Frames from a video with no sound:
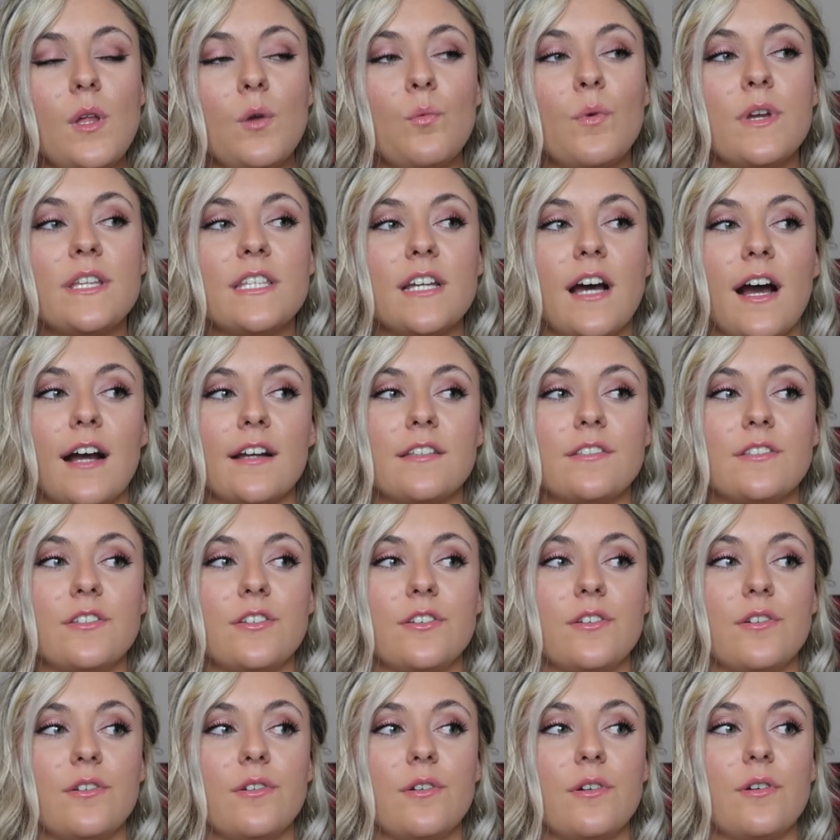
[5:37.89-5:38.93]
we talked
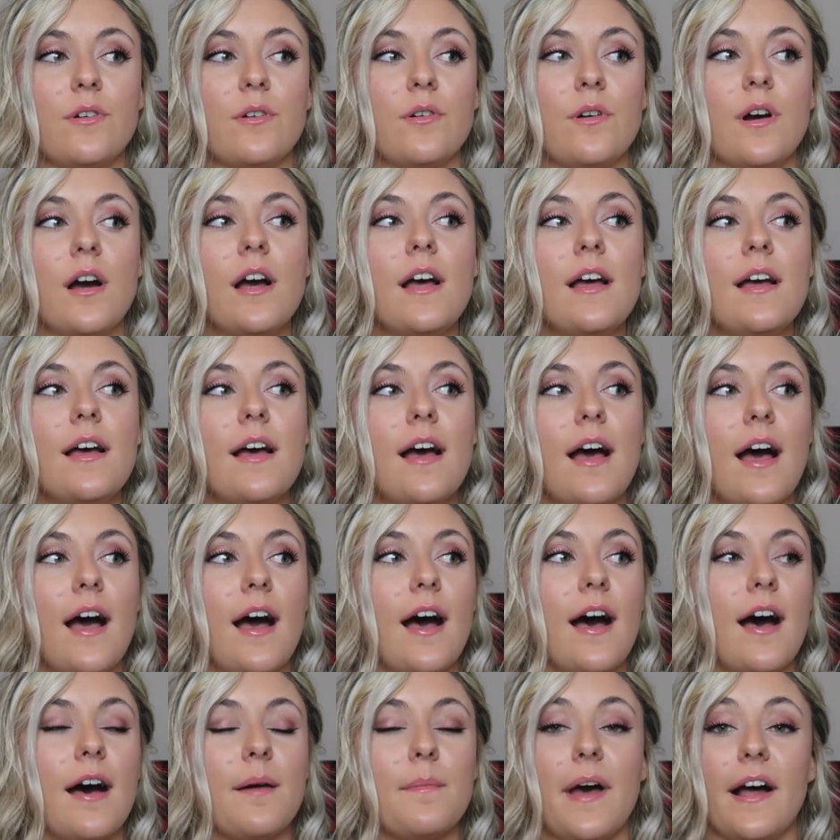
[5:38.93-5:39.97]
to
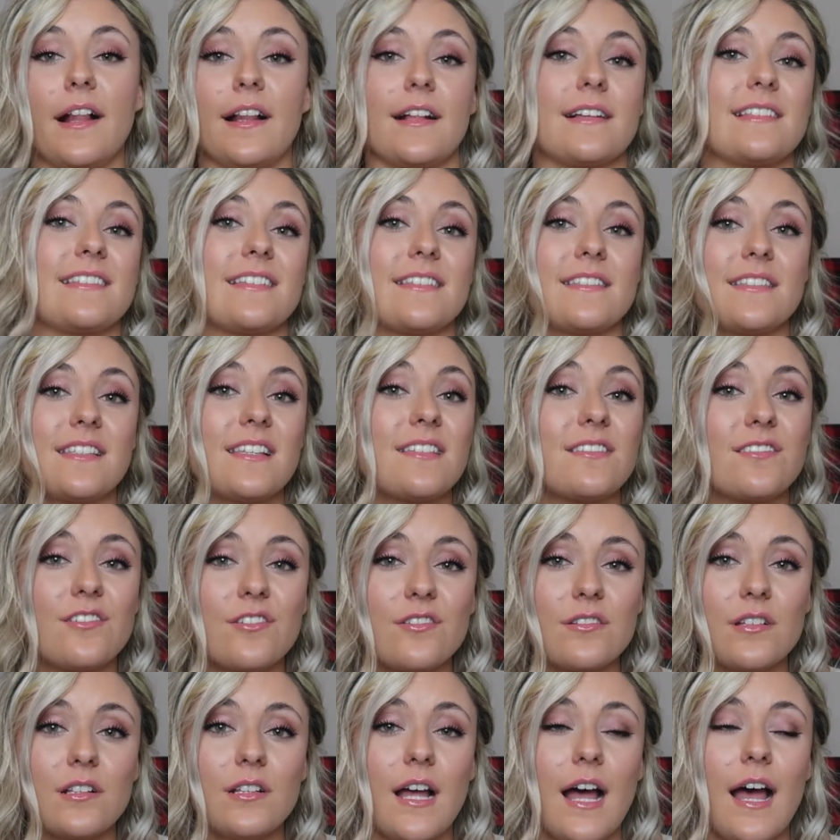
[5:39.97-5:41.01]
Alex's
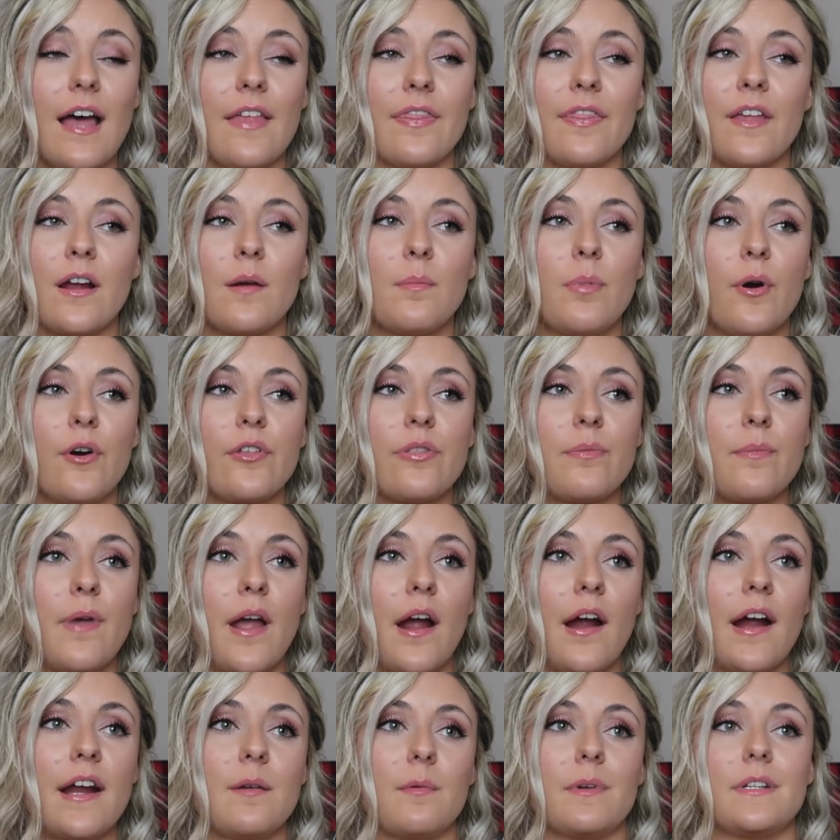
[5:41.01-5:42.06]
sisters a lot, and they're both
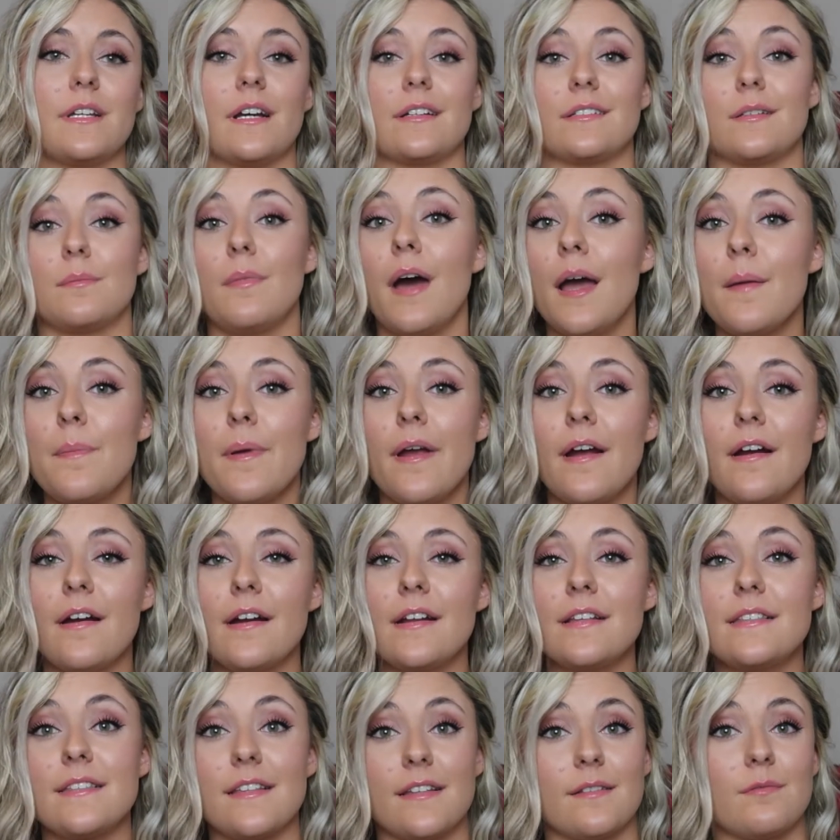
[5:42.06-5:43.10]
married, and we talked to my
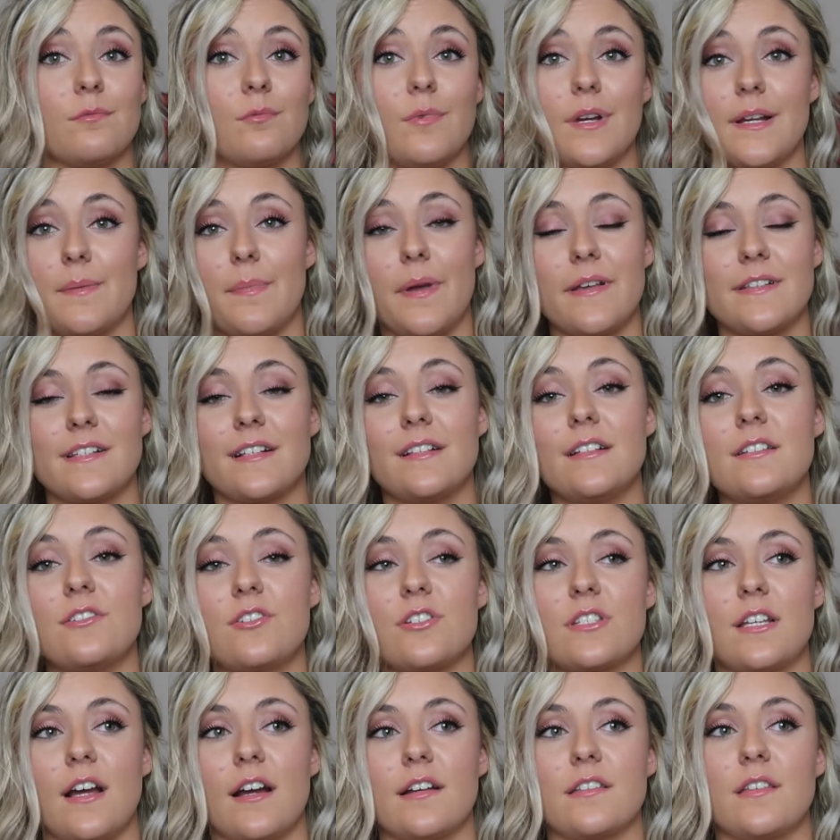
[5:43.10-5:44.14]
parents, and we basically
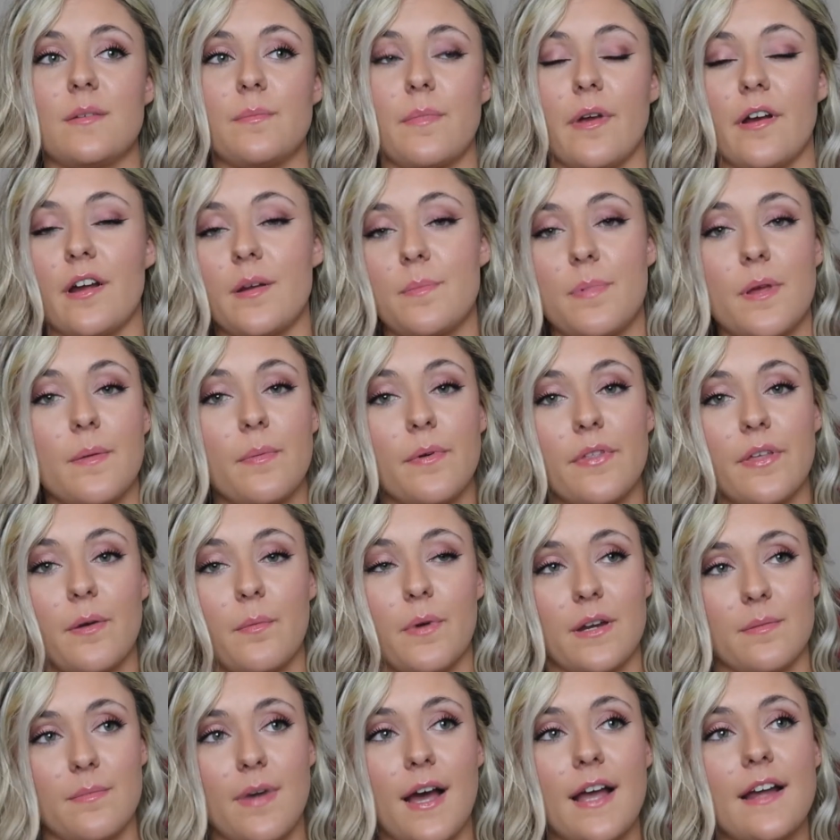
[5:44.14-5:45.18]
just talked to married people that
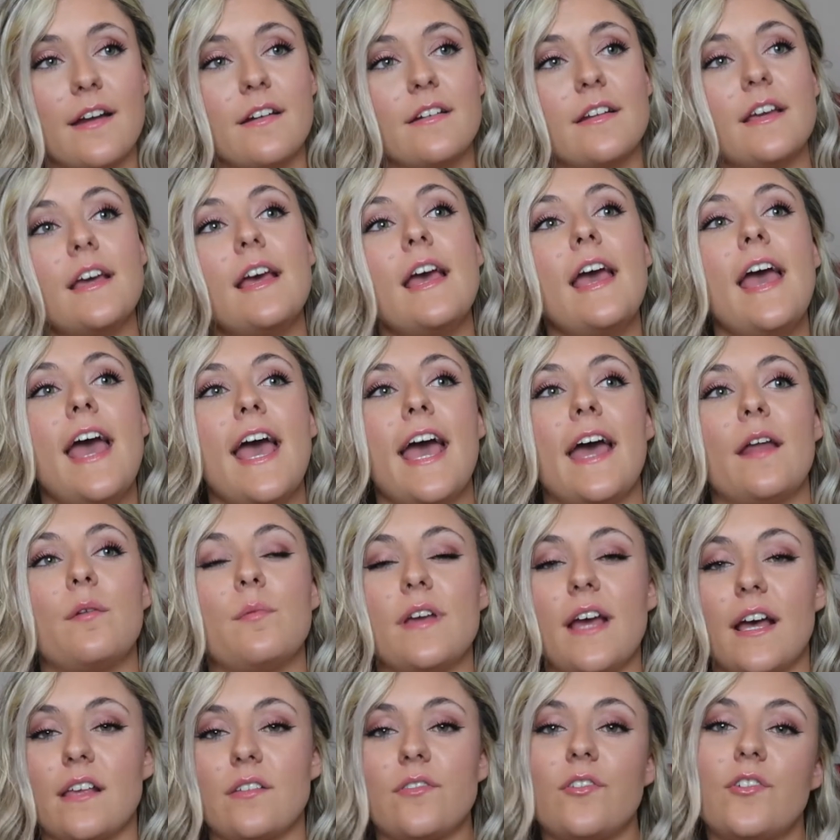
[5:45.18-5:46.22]
we admired, and
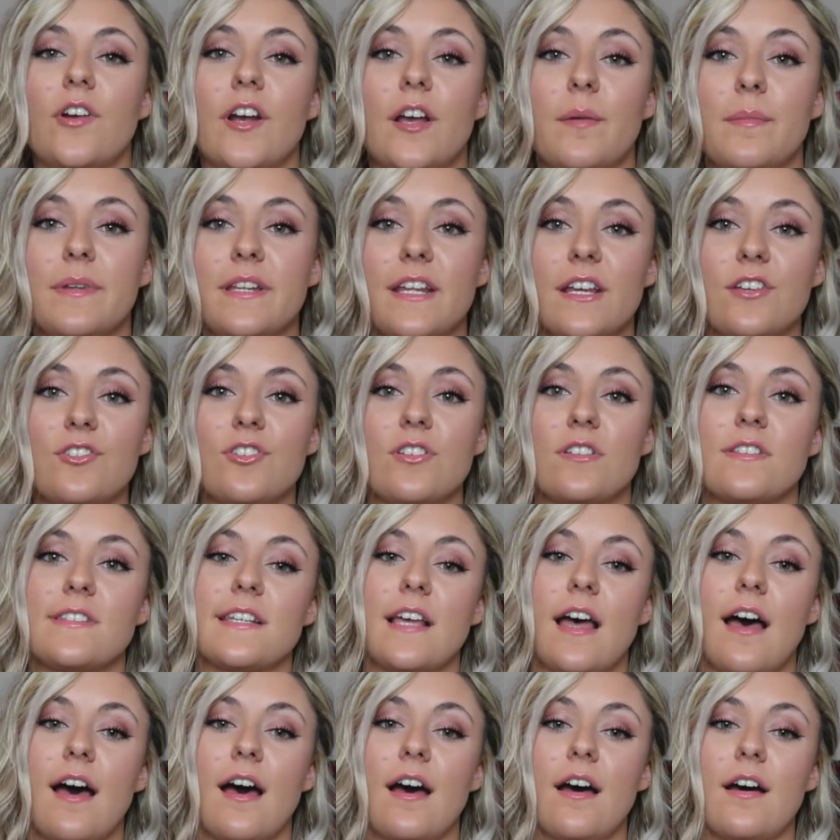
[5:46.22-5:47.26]
we asked for recommendations
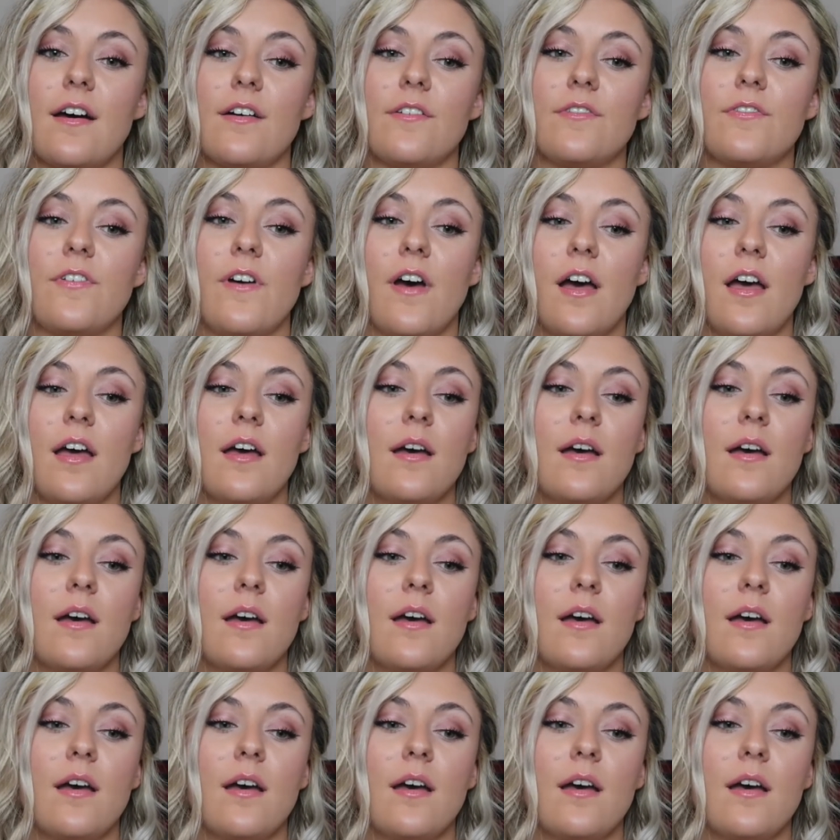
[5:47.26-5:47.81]
of